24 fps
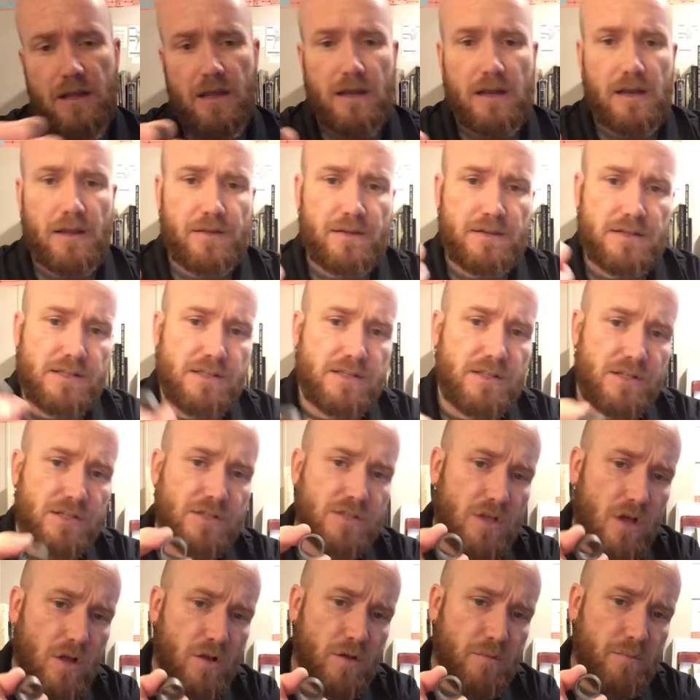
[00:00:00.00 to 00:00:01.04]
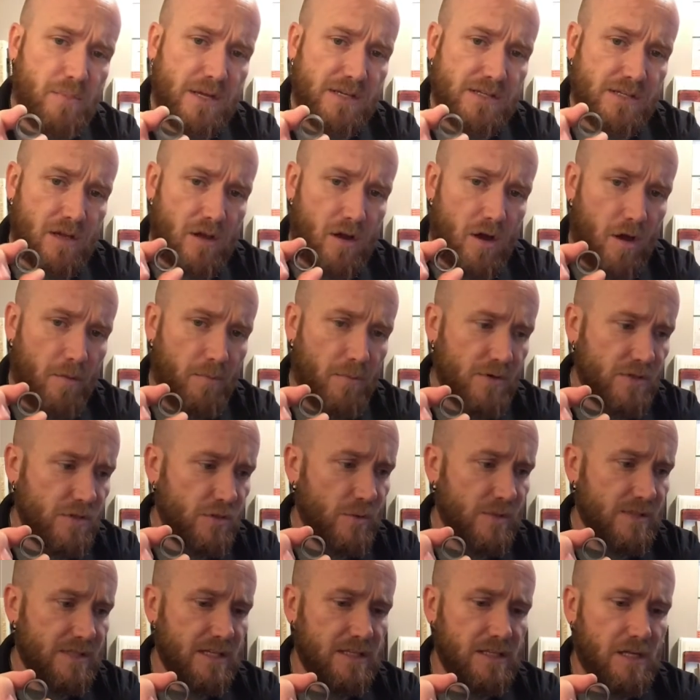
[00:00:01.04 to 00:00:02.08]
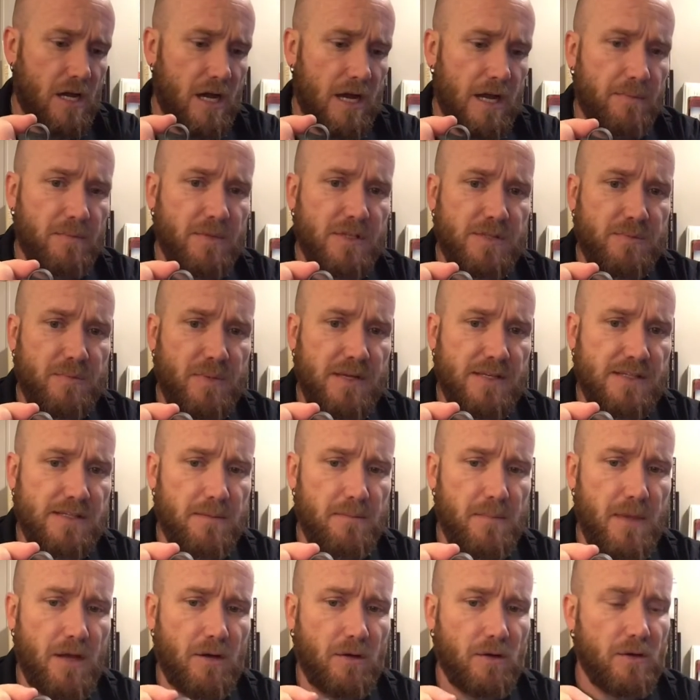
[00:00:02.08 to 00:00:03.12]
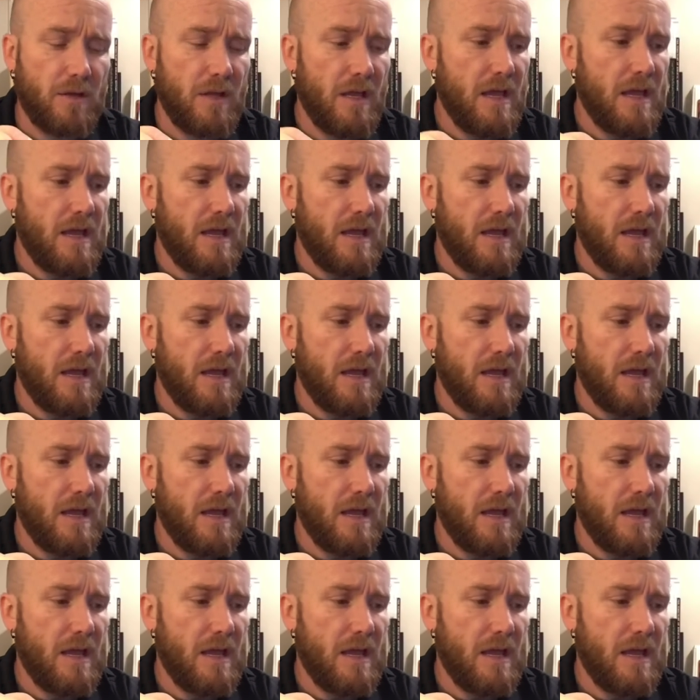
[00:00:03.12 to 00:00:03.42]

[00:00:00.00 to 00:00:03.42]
Now this is a solid piece of copper, so it's a timeless piece of metal,